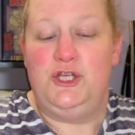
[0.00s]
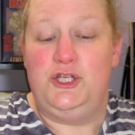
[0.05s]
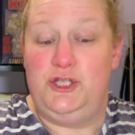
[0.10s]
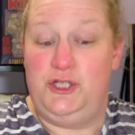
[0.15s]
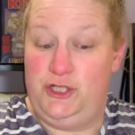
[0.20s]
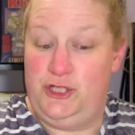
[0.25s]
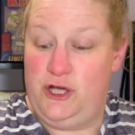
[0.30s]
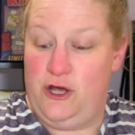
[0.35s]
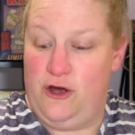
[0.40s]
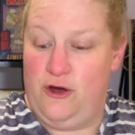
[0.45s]

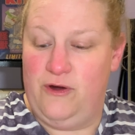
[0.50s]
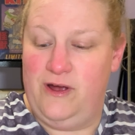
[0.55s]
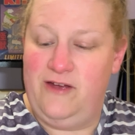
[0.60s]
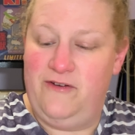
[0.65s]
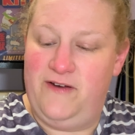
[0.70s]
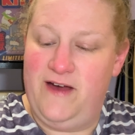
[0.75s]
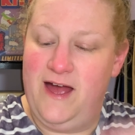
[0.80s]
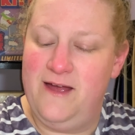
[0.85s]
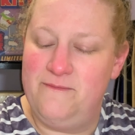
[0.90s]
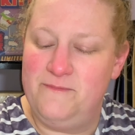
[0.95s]
So if
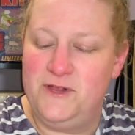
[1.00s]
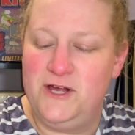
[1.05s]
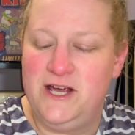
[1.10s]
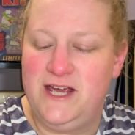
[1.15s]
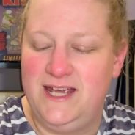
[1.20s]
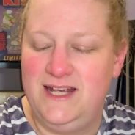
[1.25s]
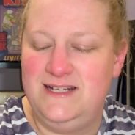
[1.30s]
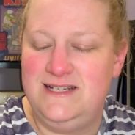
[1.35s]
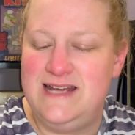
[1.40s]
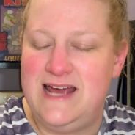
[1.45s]
I'm
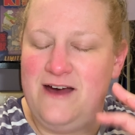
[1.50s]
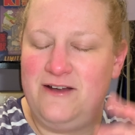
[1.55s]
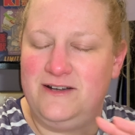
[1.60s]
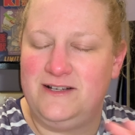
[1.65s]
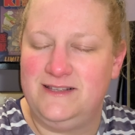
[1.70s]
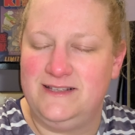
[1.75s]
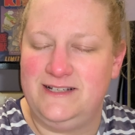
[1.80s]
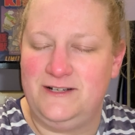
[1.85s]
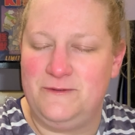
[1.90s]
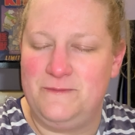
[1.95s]
looking down a
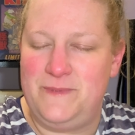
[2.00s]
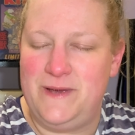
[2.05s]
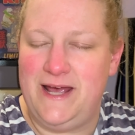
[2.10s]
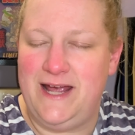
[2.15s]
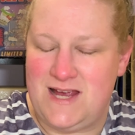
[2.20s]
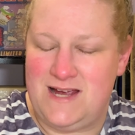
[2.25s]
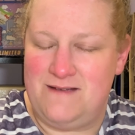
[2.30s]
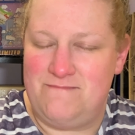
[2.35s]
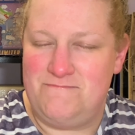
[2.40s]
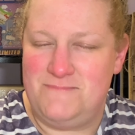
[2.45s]
little
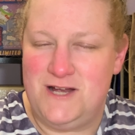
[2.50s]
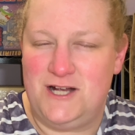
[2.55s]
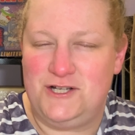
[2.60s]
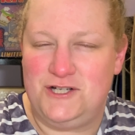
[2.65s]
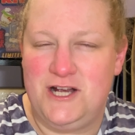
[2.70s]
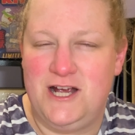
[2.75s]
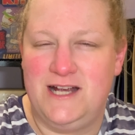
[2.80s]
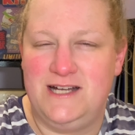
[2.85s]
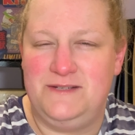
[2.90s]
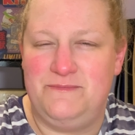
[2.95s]
bit, I'm not
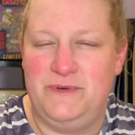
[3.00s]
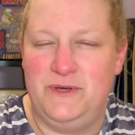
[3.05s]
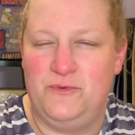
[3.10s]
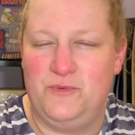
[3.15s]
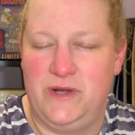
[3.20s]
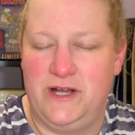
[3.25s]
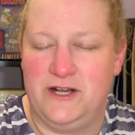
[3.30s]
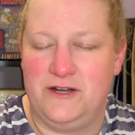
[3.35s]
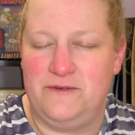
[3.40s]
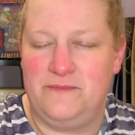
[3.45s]
trying to be
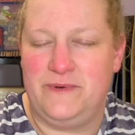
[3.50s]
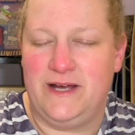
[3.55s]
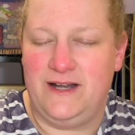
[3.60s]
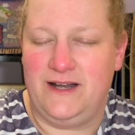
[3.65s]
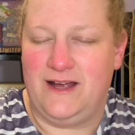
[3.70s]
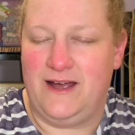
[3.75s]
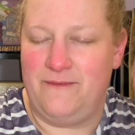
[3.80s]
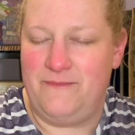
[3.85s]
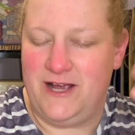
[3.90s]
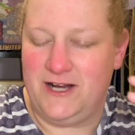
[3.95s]
weird, but
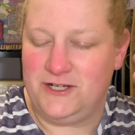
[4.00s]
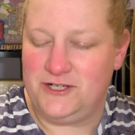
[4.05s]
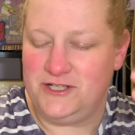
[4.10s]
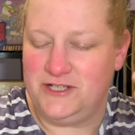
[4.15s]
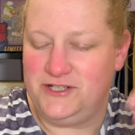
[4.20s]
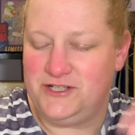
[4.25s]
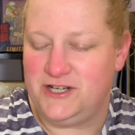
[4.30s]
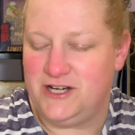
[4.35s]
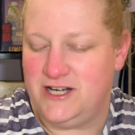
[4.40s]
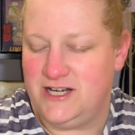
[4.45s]
I'm actually
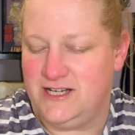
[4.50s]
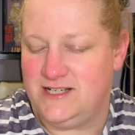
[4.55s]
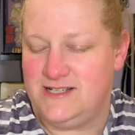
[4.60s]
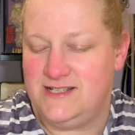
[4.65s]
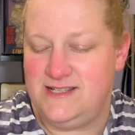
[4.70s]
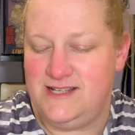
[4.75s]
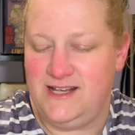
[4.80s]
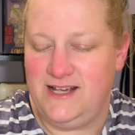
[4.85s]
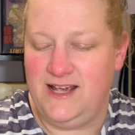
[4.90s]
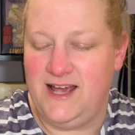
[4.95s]
starting to
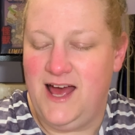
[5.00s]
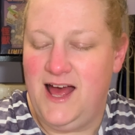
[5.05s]
see